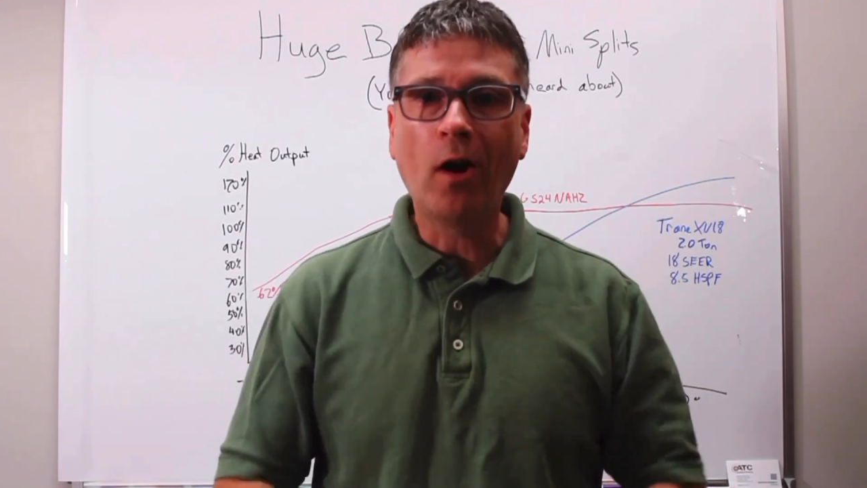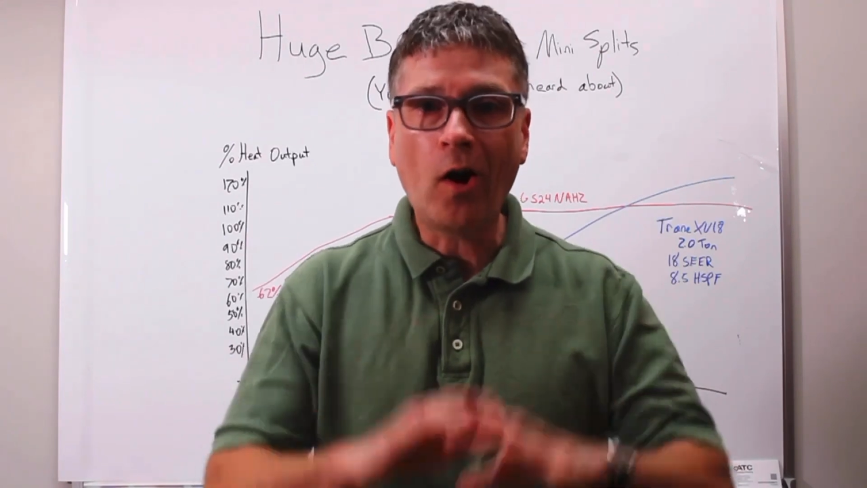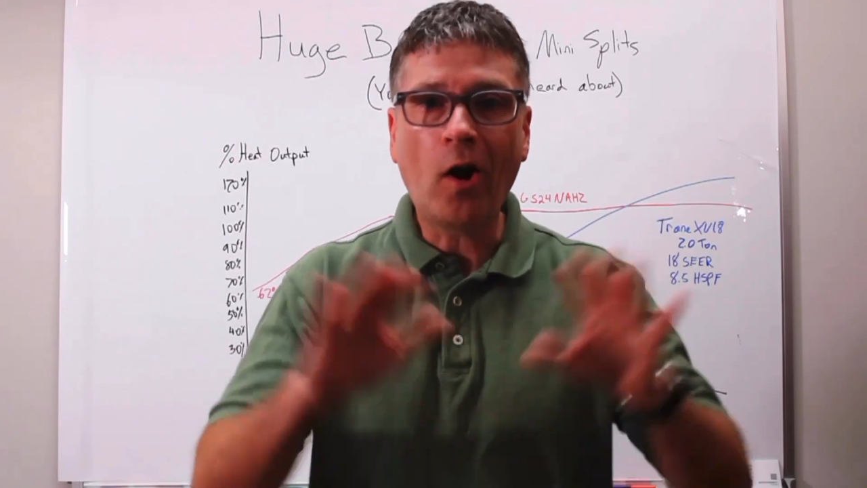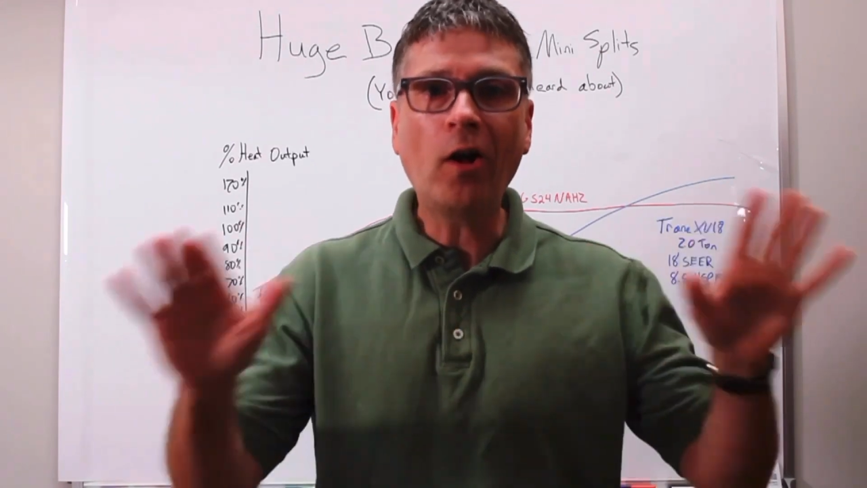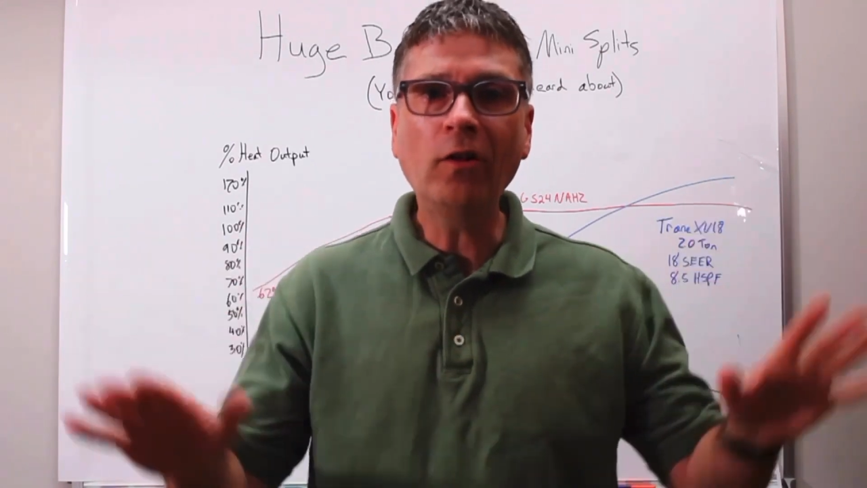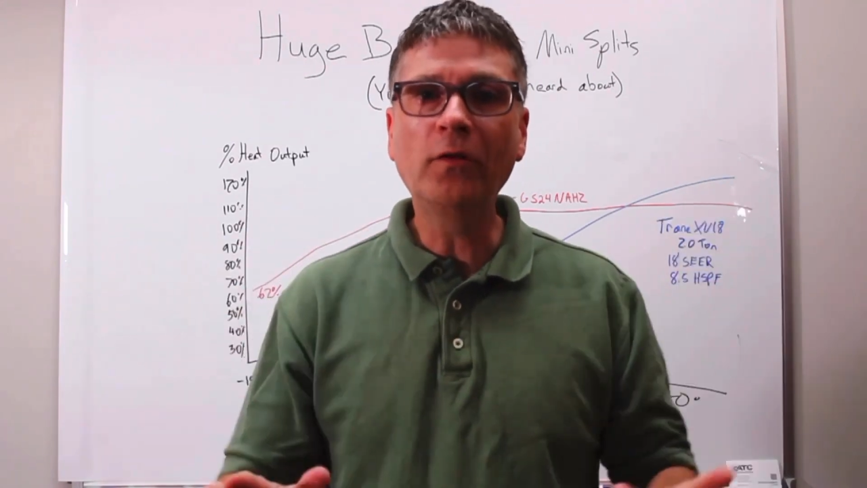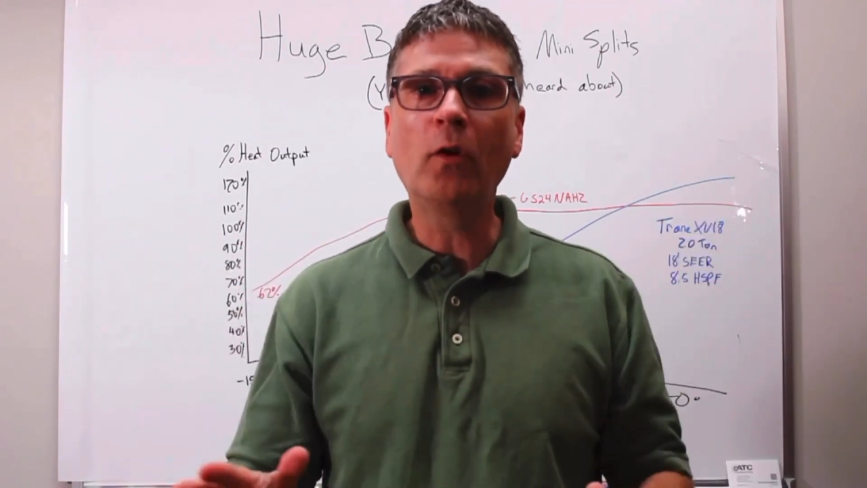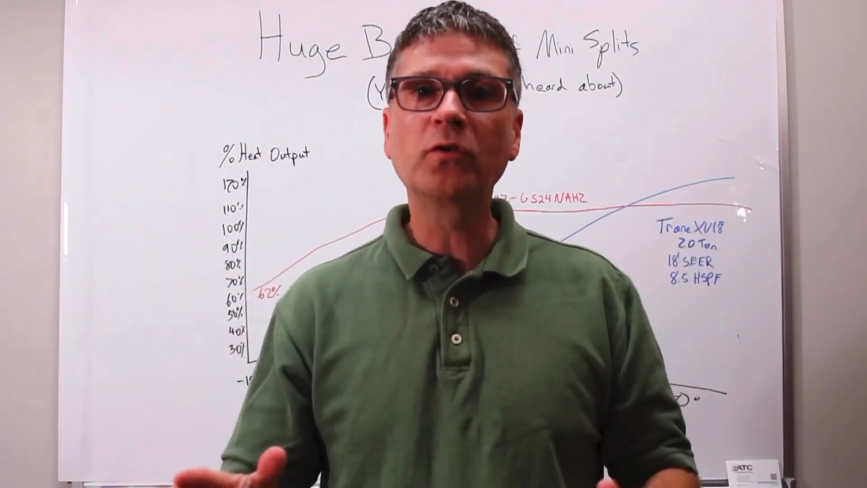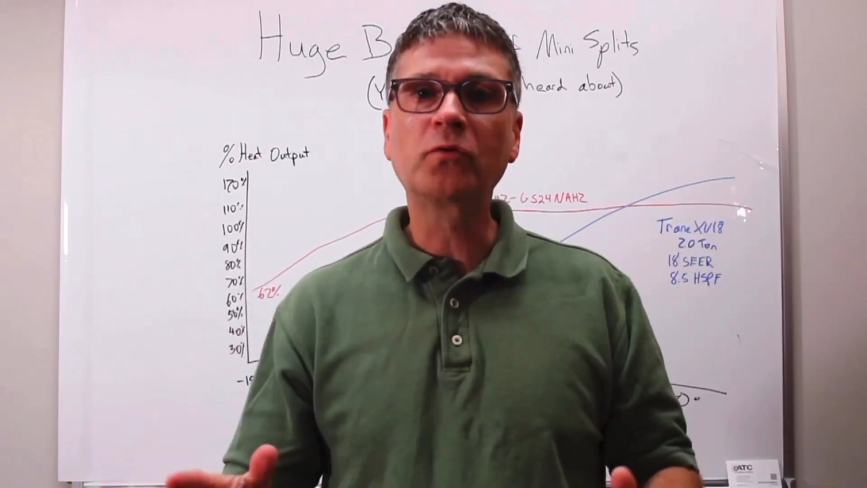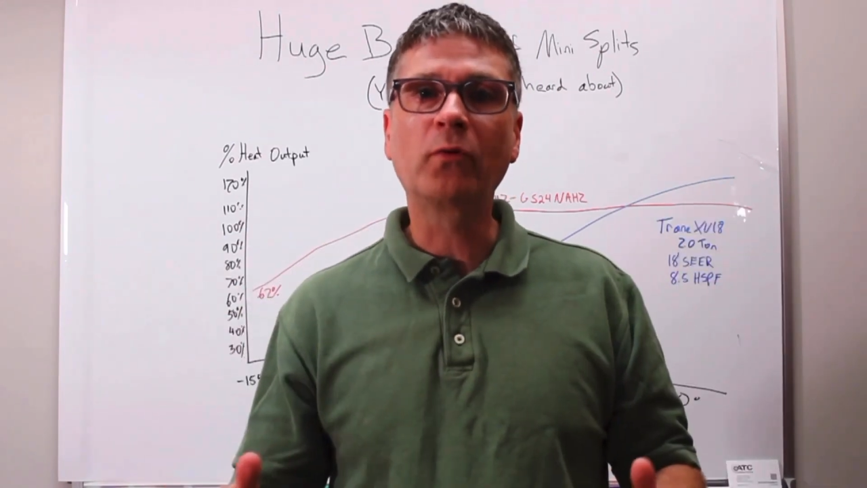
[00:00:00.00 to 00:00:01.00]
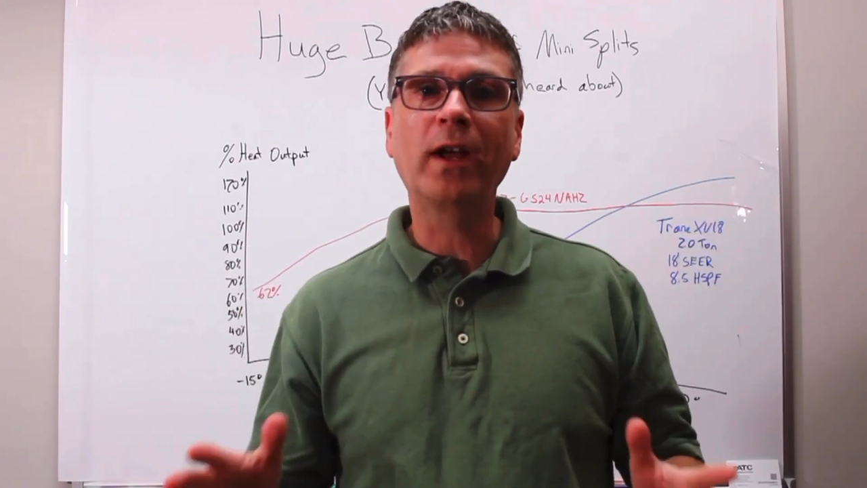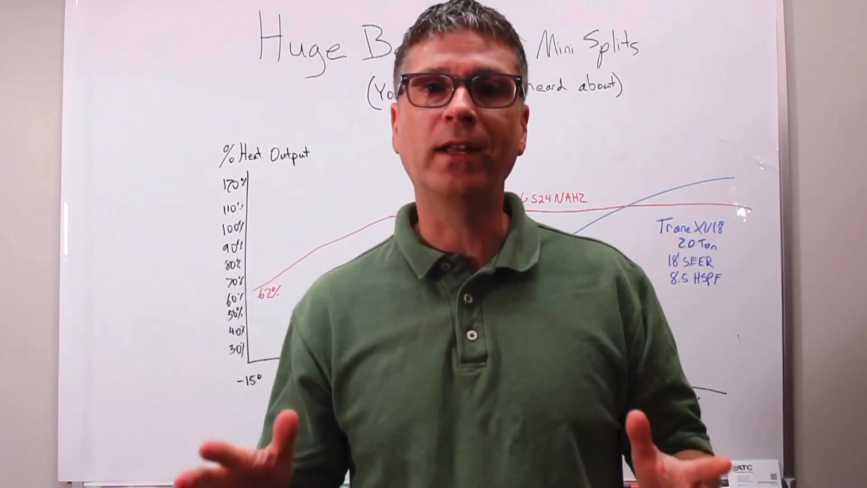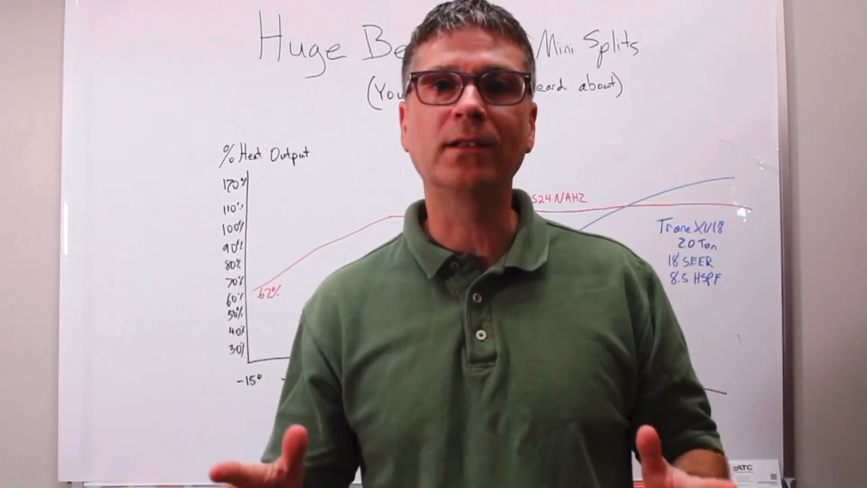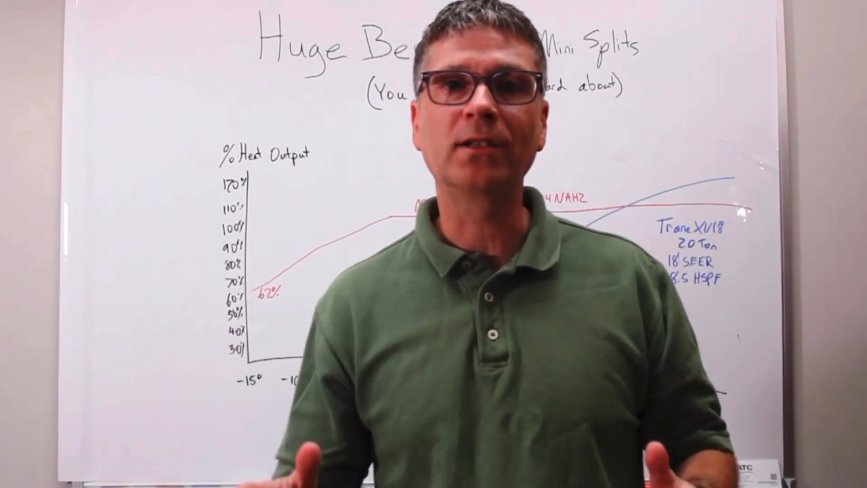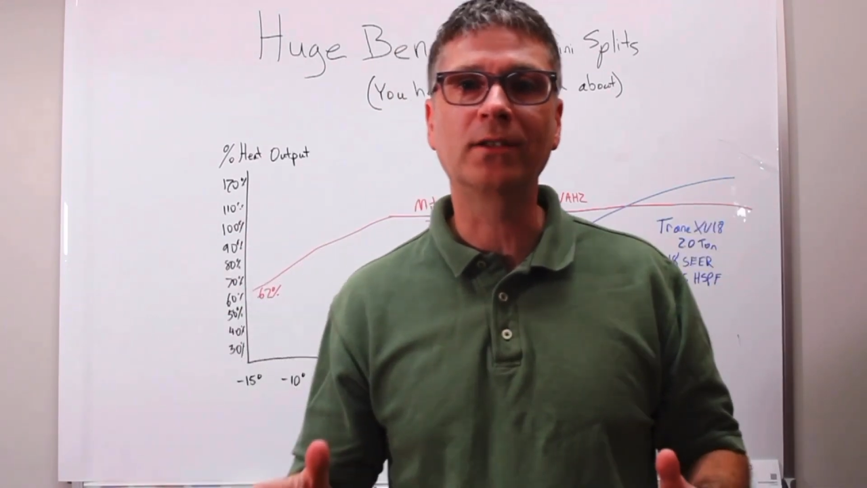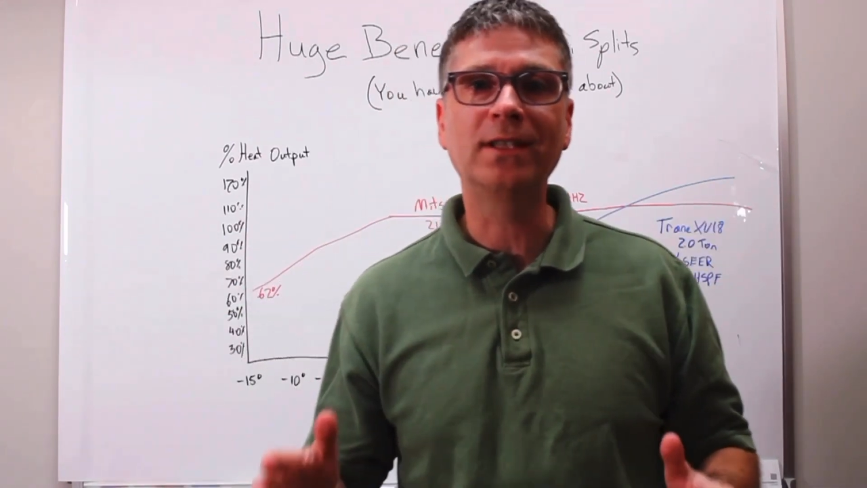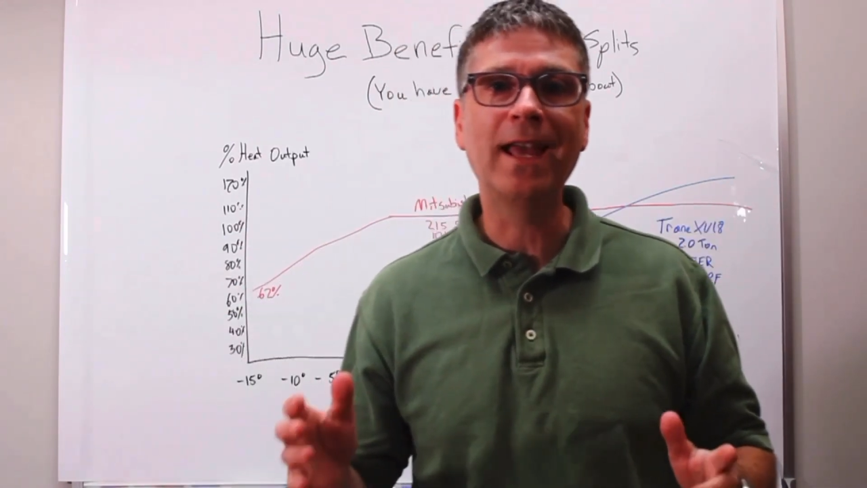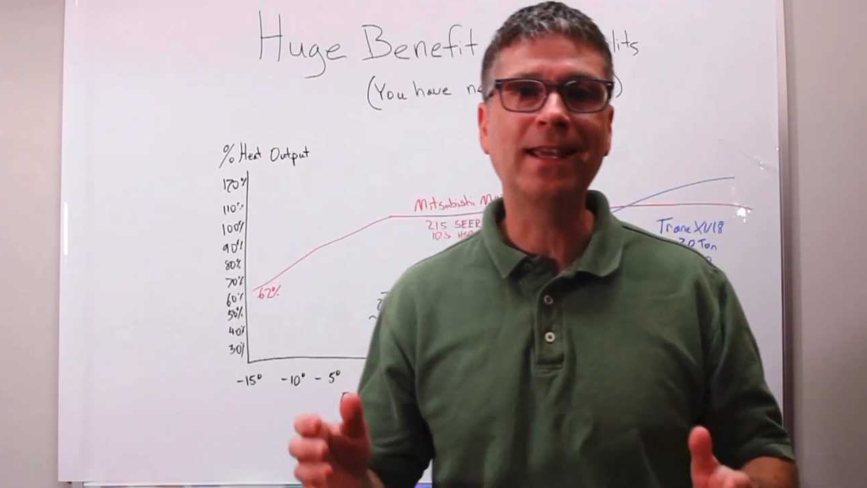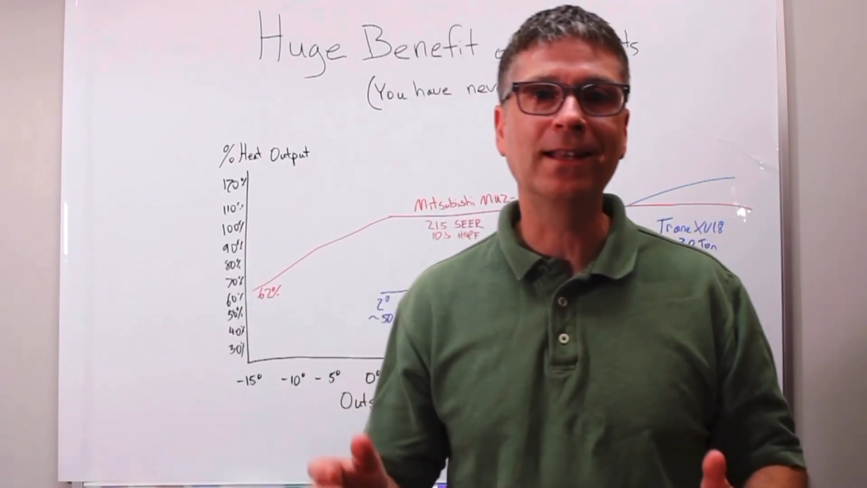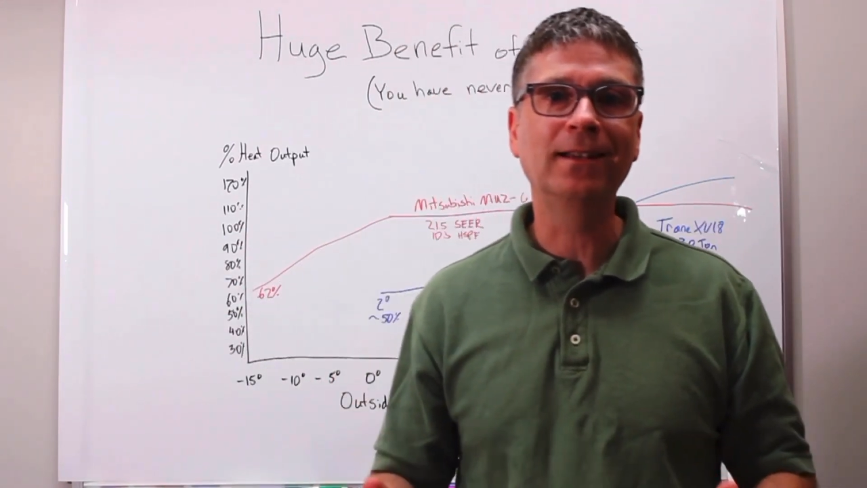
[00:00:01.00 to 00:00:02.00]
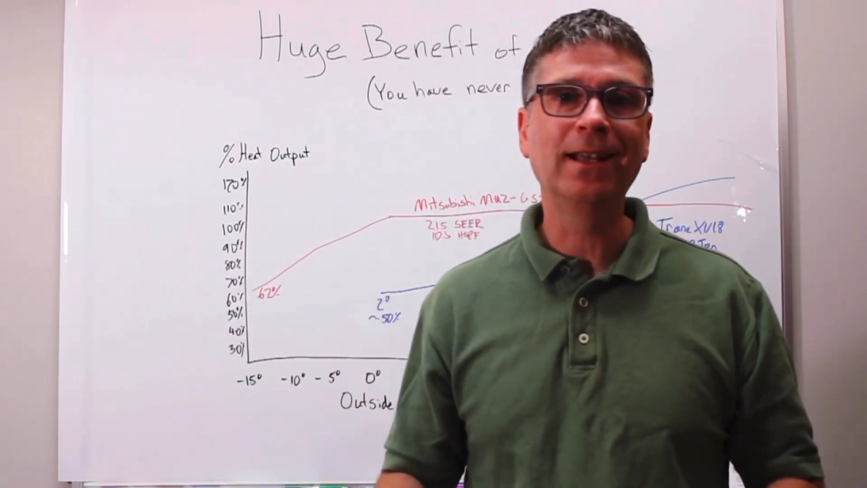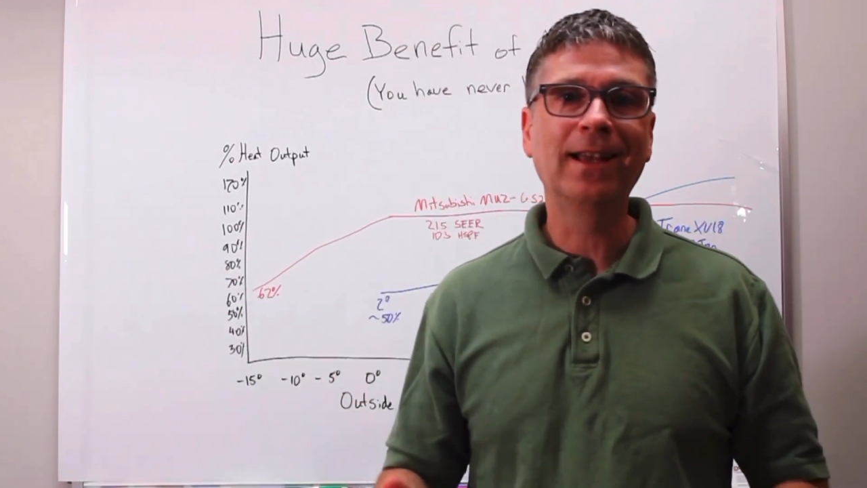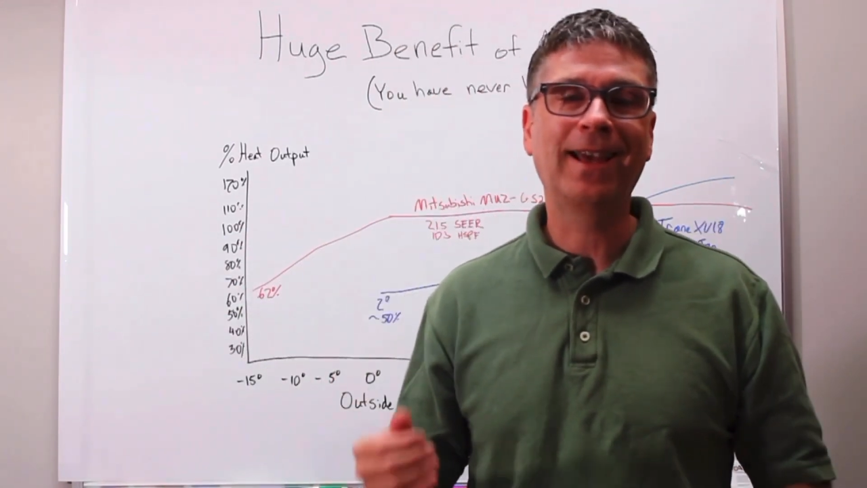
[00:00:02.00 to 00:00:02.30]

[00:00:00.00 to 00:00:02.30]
All of those ratings are taken